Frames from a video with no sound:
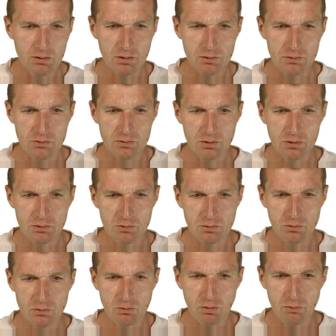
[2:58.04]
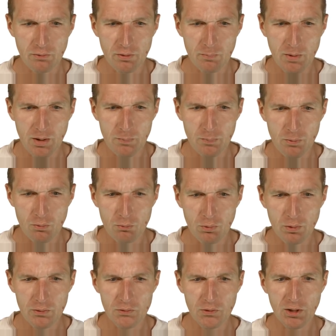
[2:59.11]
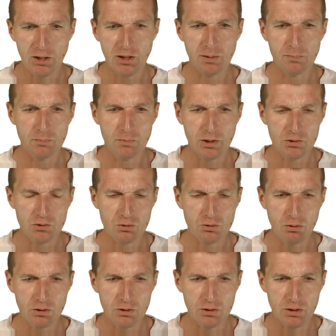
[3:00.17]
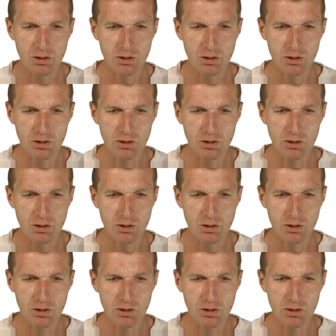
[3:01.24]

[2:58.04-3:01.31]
This is this, so it's config map with the name, let's call